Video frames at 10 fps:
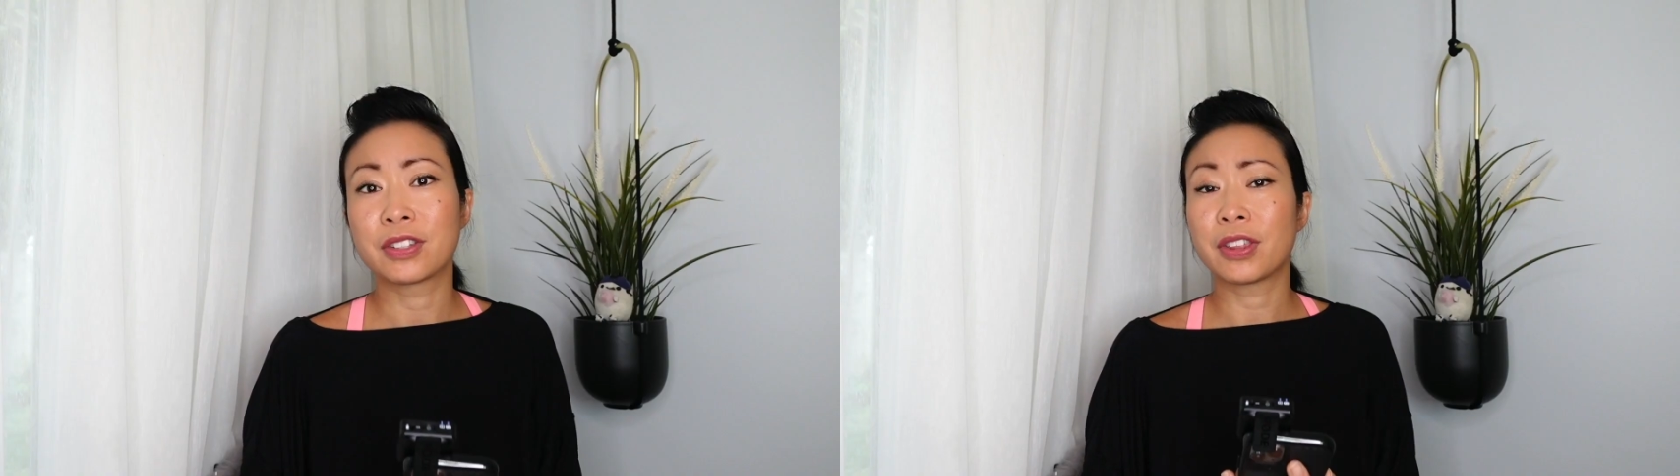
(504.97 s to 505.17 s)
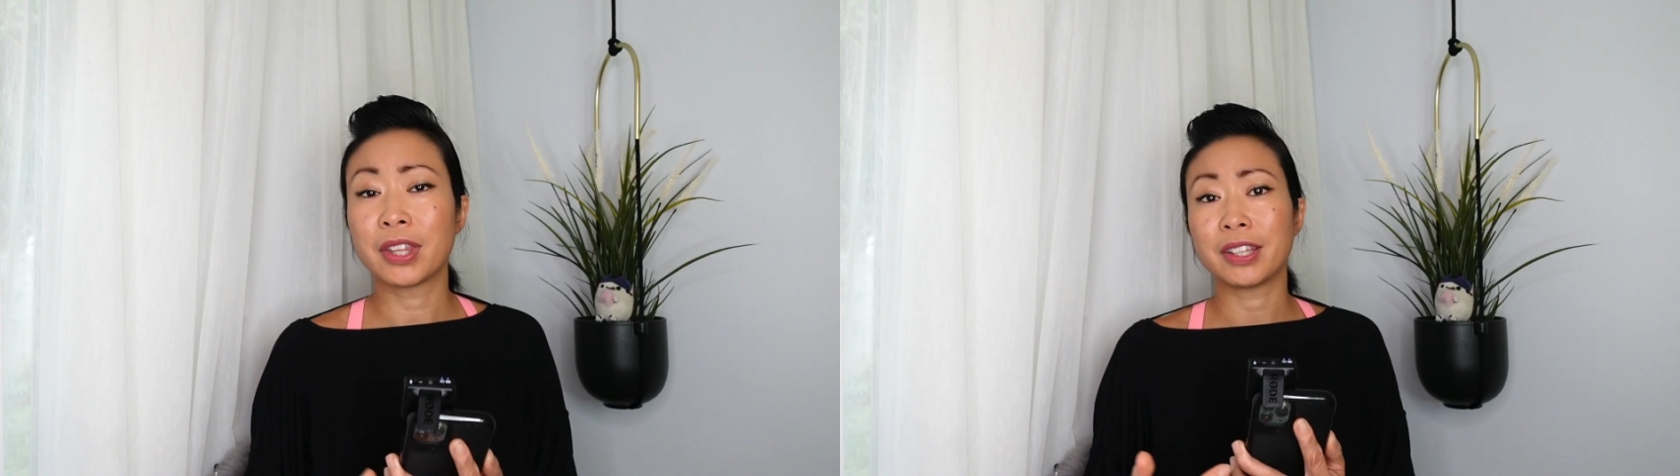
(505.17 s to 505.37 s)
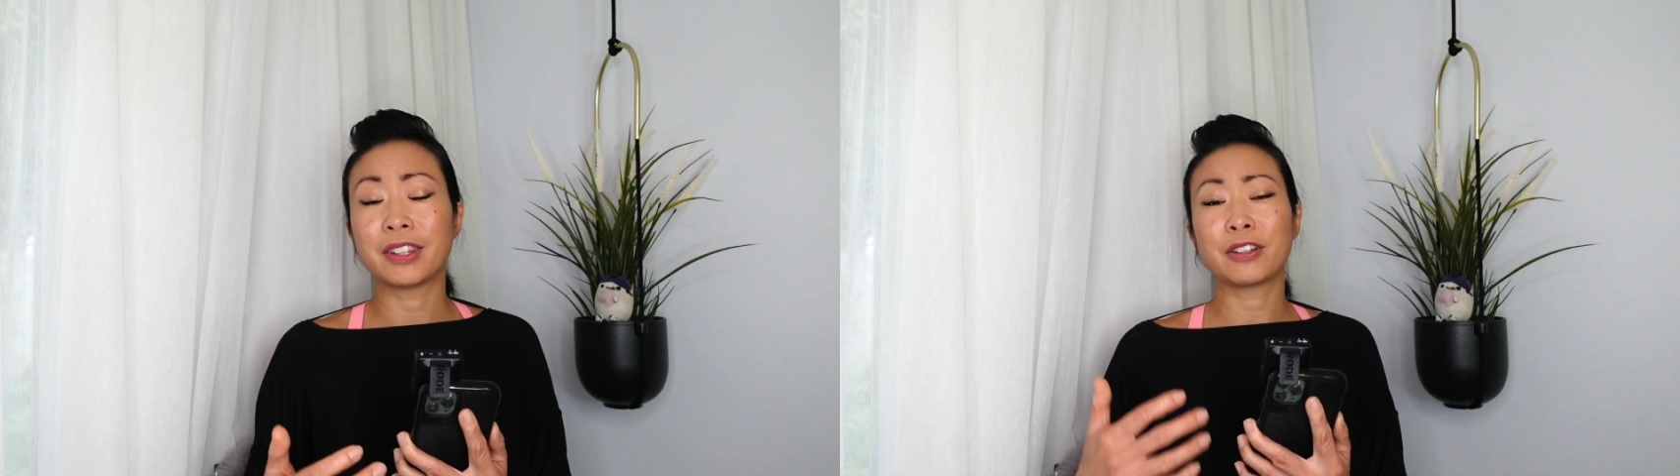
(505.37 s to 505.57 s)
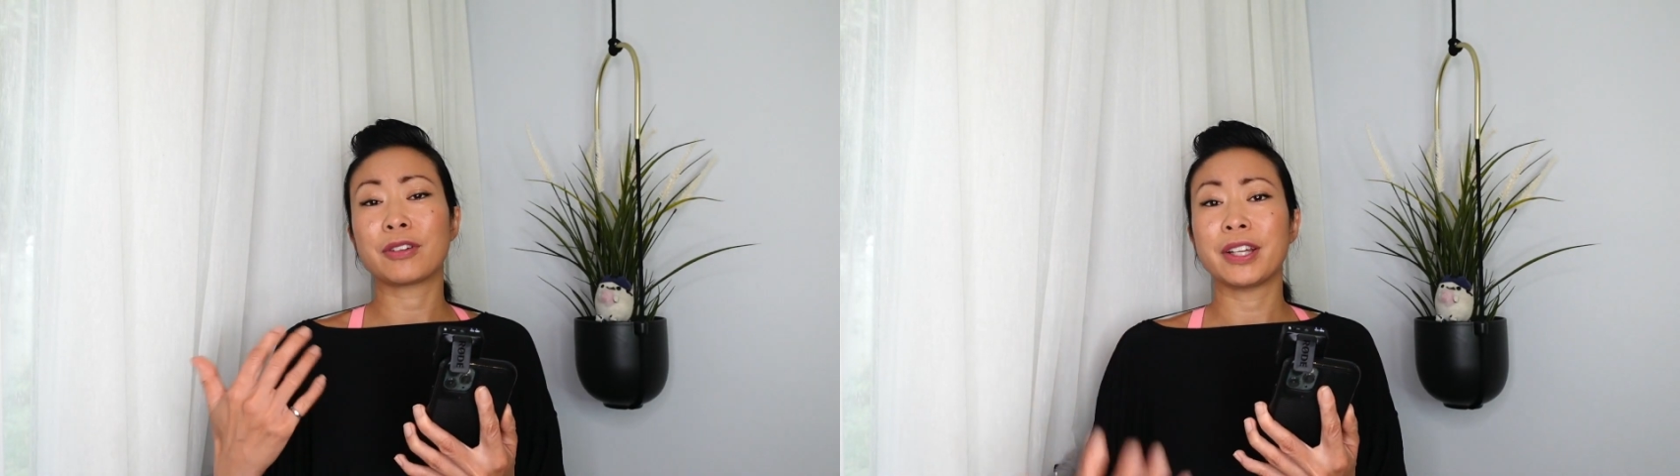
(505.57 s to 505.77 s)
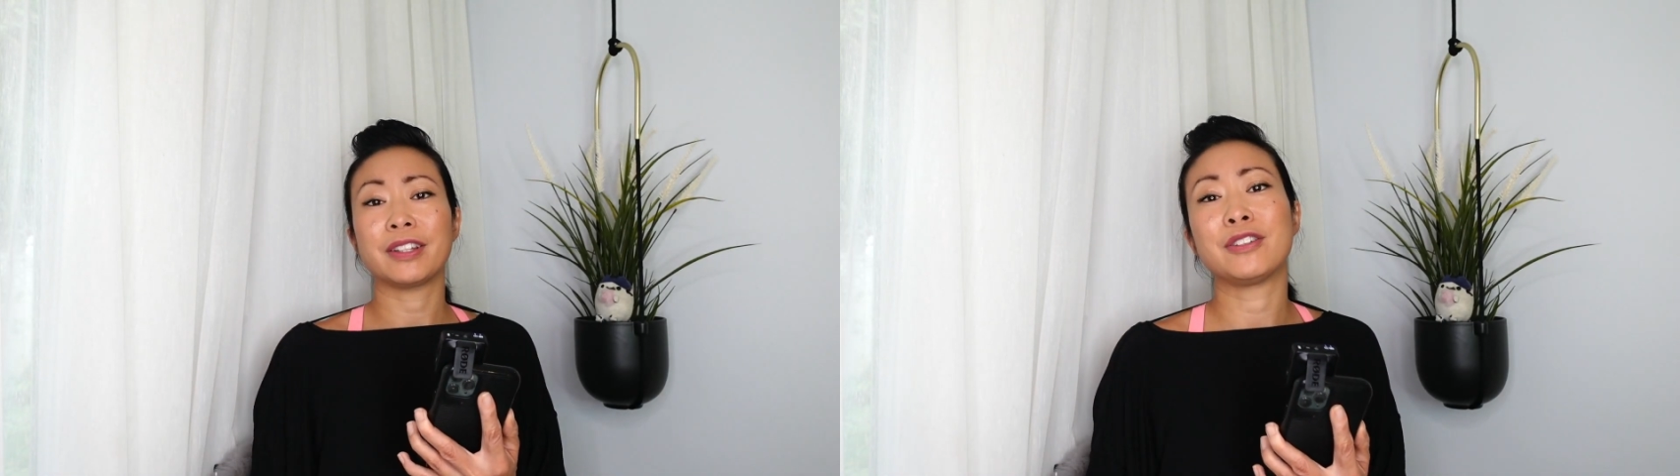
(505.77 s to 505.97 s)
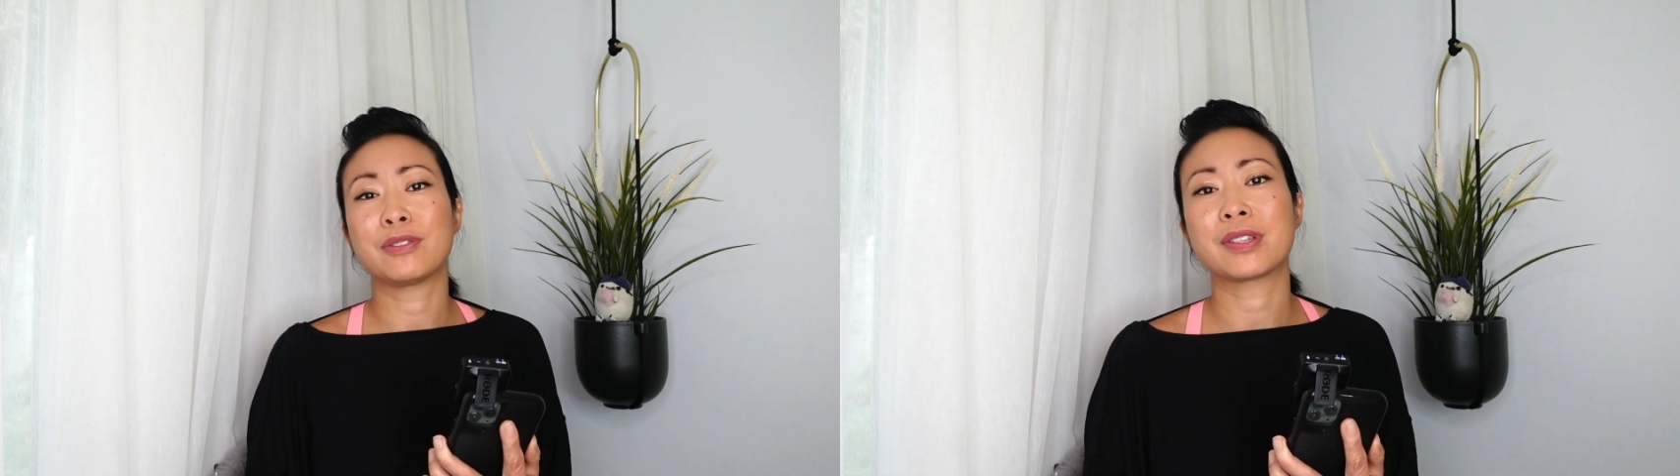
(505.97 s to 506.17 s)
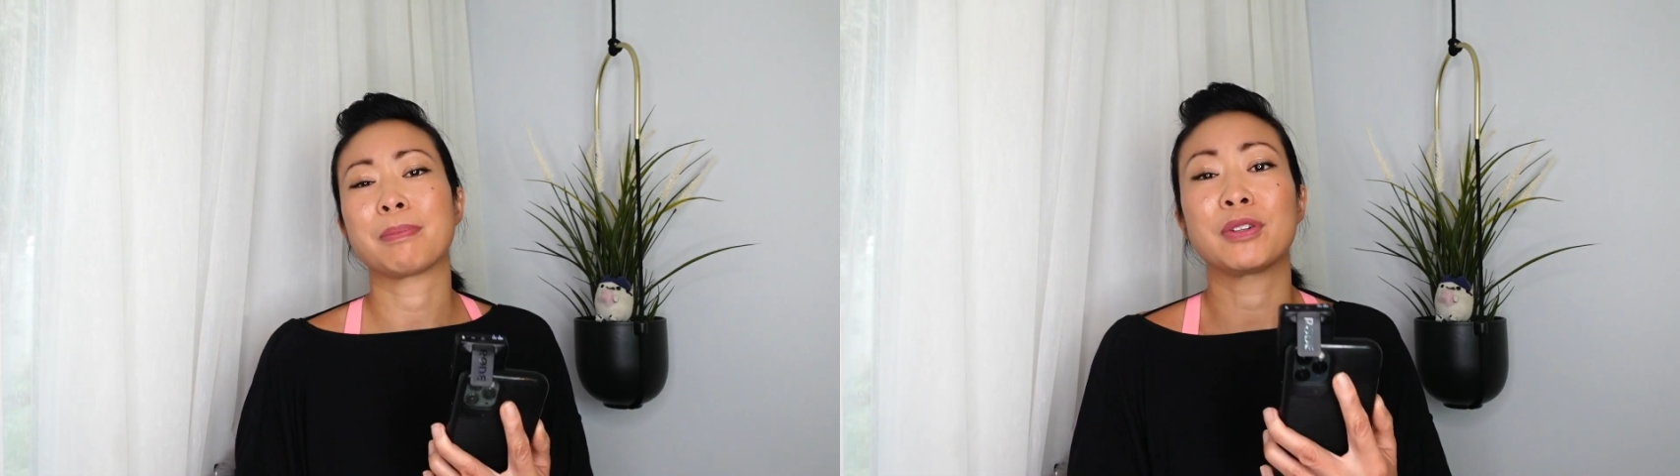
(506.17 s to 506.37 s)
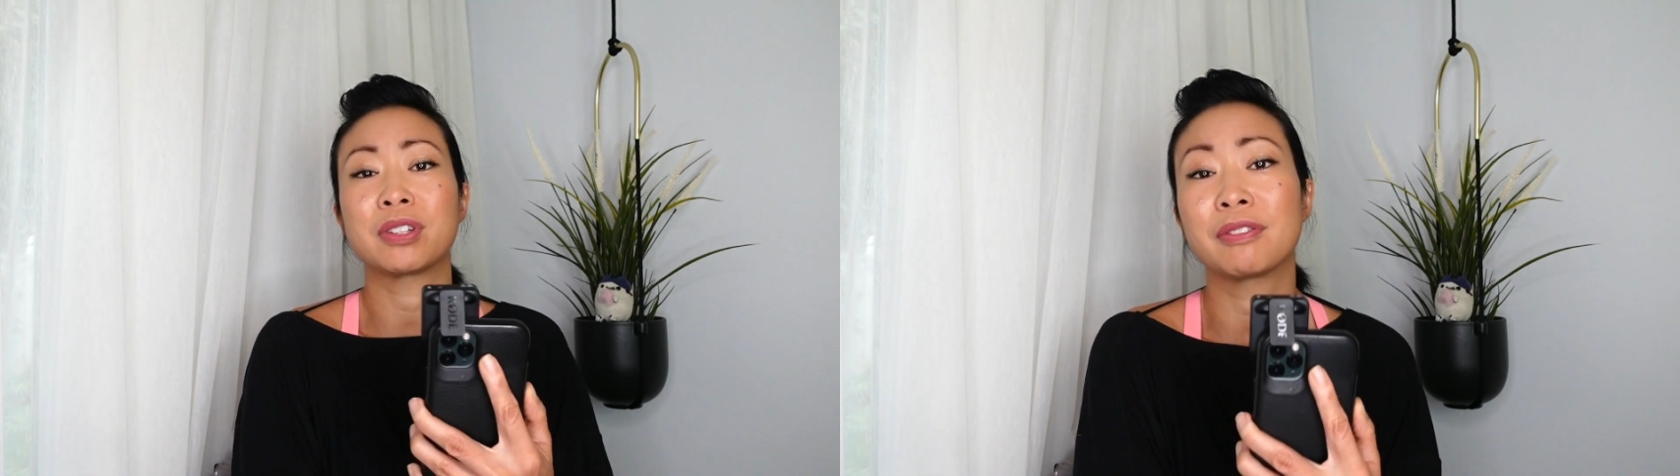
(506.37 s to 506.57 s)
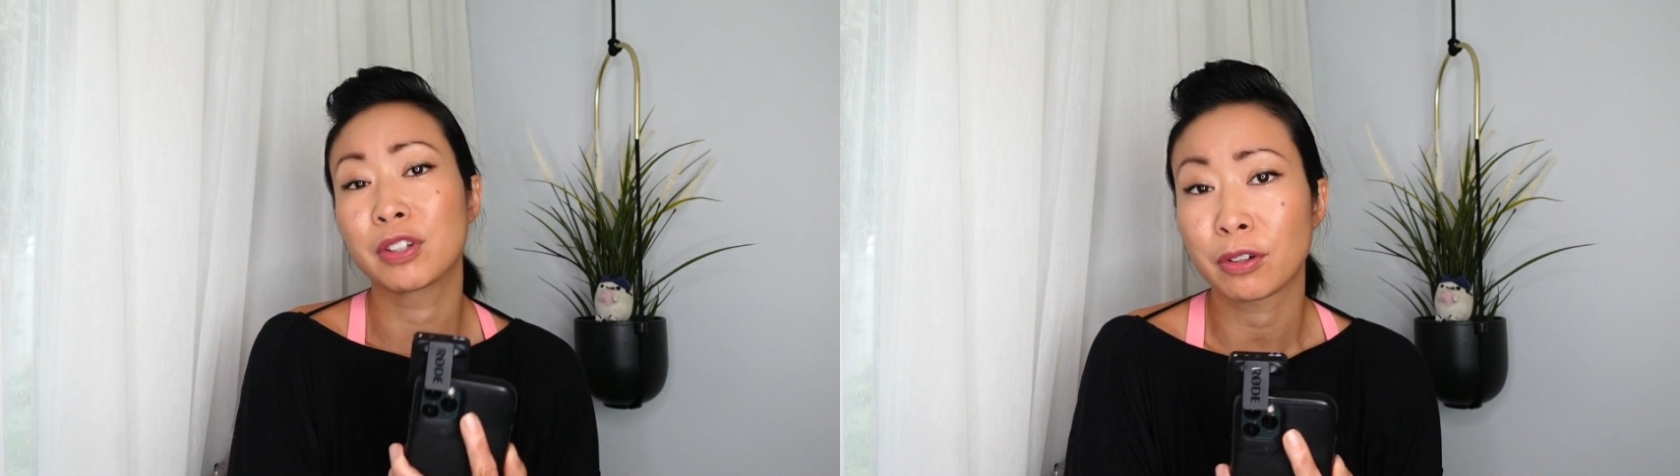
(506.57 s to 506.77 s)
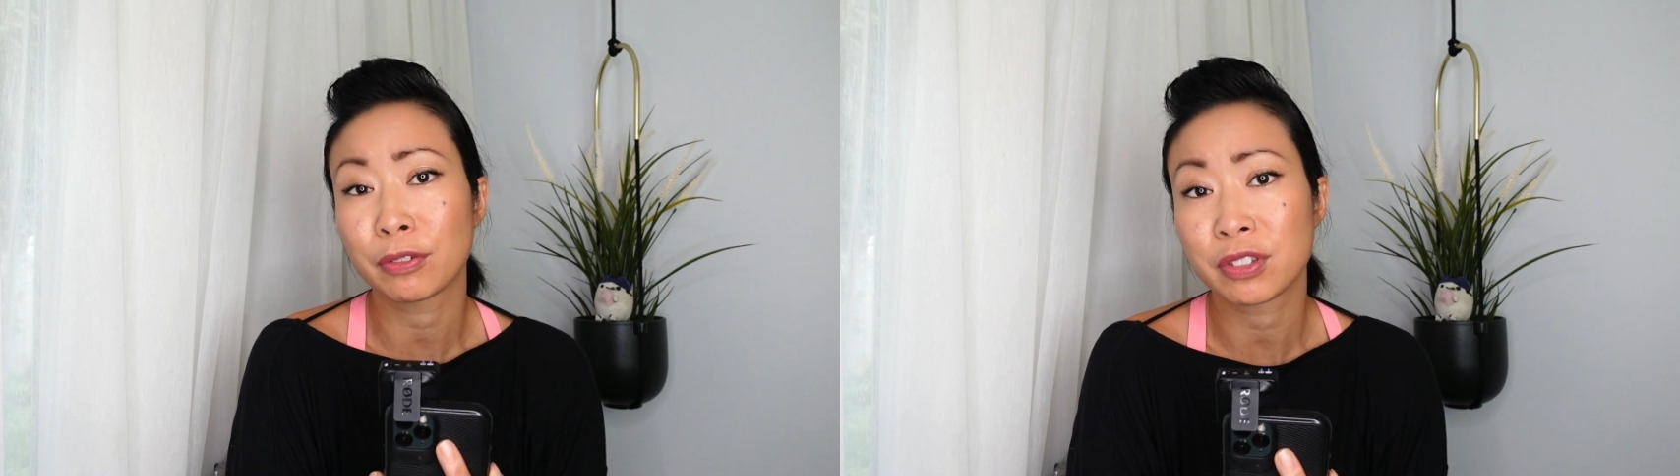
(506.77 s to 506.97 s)
So the great news about dividend
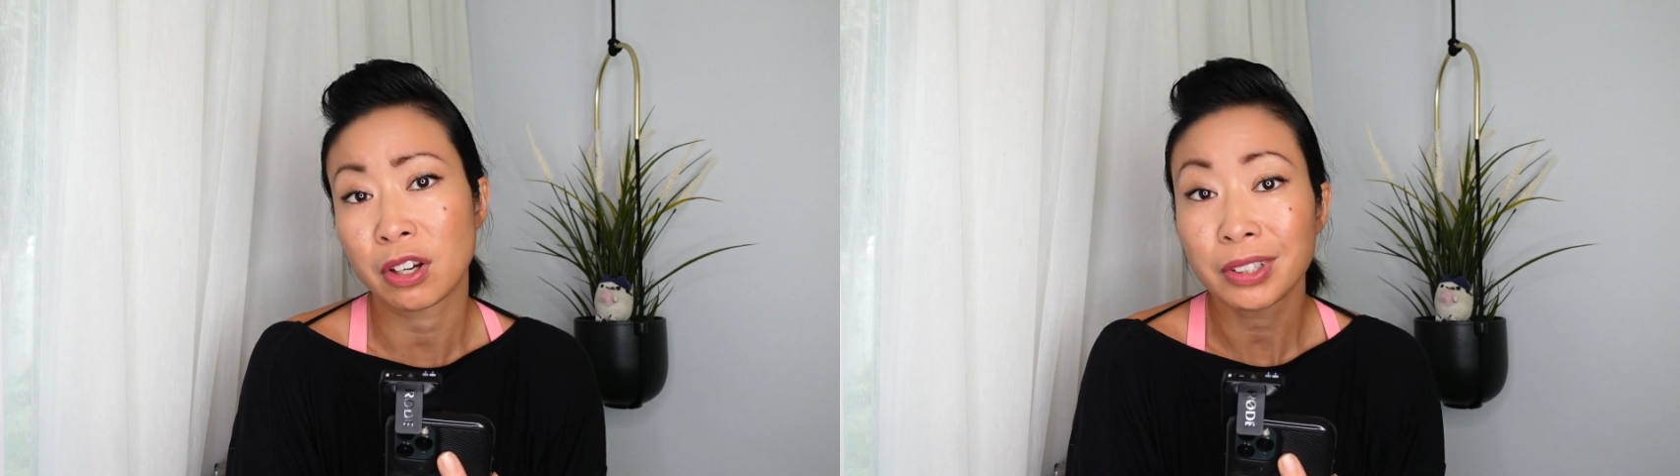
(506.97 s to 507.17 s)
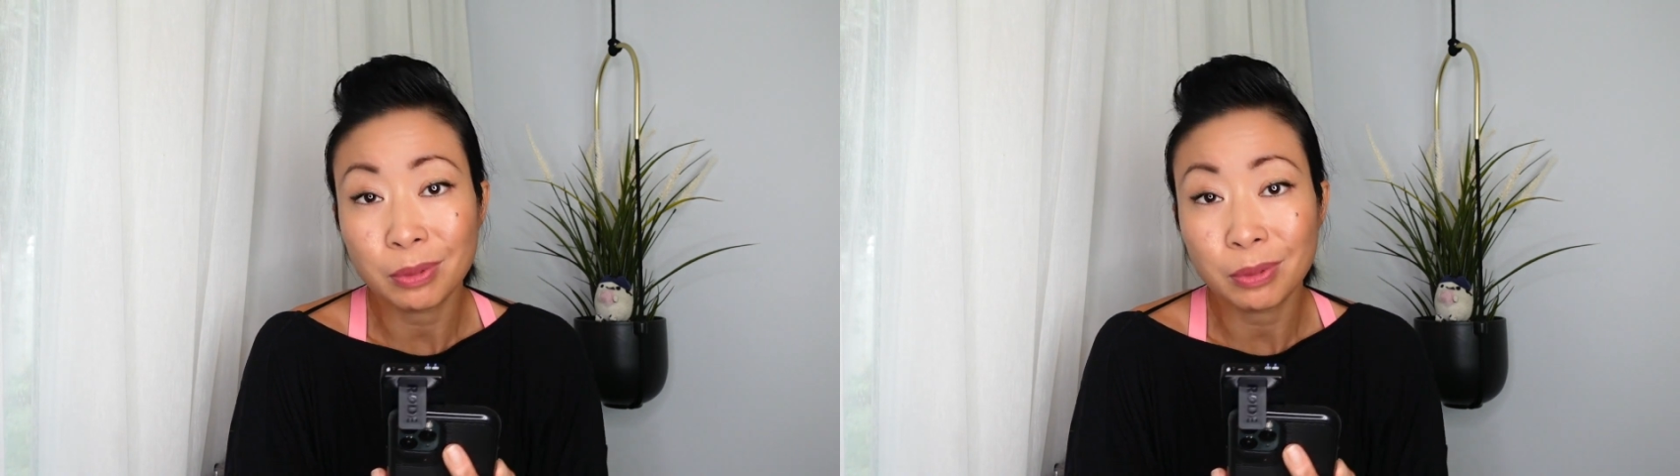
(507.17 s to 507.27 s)
growth stocks,